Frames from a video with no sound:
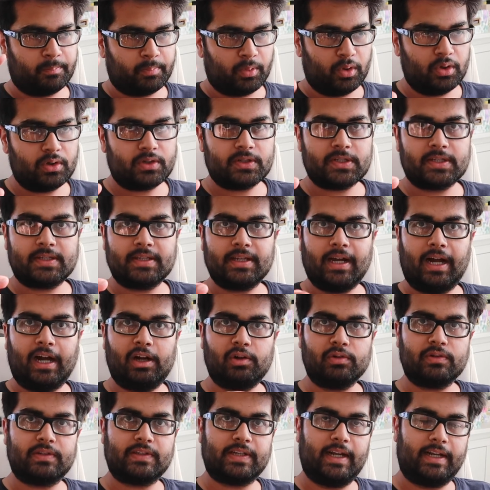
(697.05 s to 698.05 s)
books
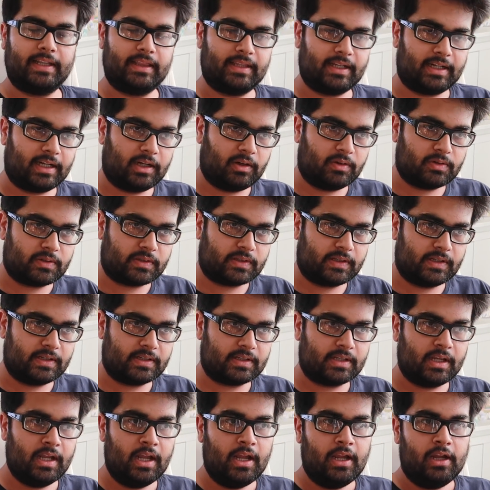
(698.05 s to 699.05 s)
outside the
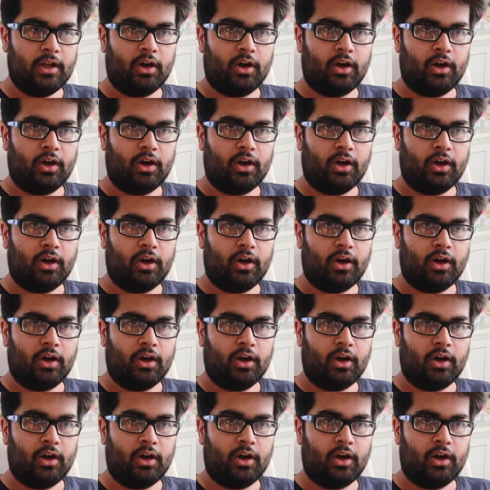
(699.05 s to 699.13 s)
houses